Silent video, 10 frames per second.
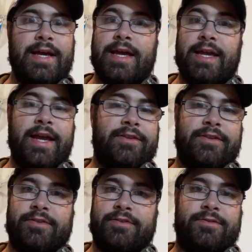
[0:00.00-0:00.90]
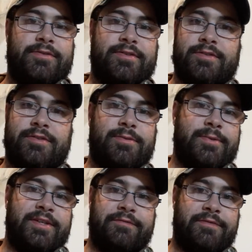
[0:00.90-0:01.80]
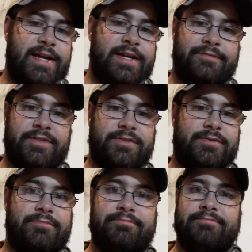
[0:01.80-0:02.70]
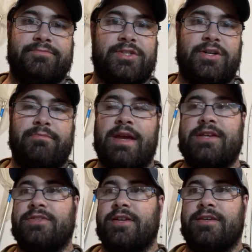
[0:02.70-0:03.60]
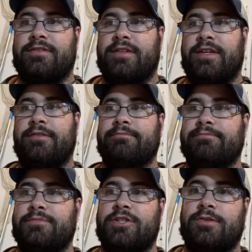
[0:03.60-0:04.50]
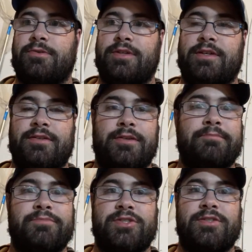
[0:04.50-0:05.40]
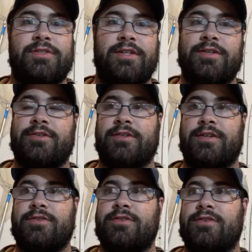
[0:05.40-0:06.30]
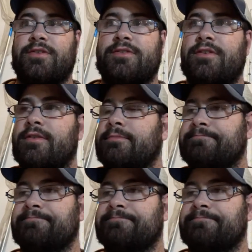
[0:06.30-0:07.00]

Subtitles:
Yeah, the 25 is amazingly shooting them, still consistent.